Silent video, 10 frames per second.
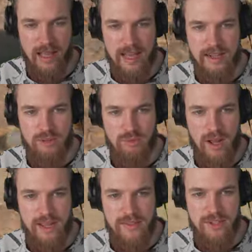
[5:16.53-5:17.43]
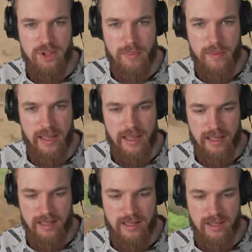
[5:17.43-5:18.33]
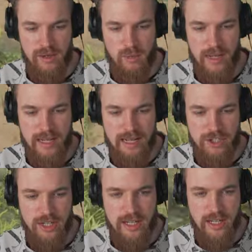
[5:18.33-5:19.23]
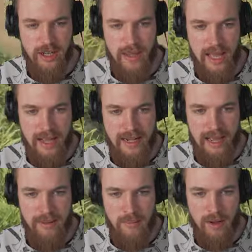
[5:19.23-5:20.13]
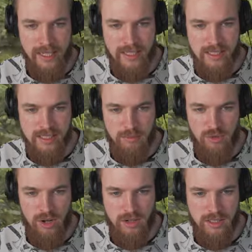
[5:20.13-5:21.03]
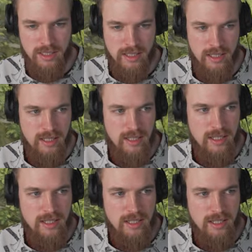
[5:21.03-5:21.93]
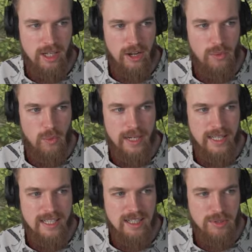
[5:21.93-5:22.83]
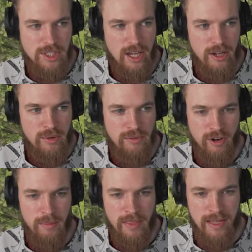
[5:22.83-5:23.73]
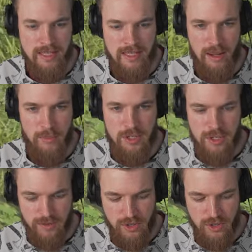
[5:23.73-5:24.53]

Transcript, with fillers: And right at the top here, we can actually go ahead and mine some rocks. So we're going to get some stone from this. And once you've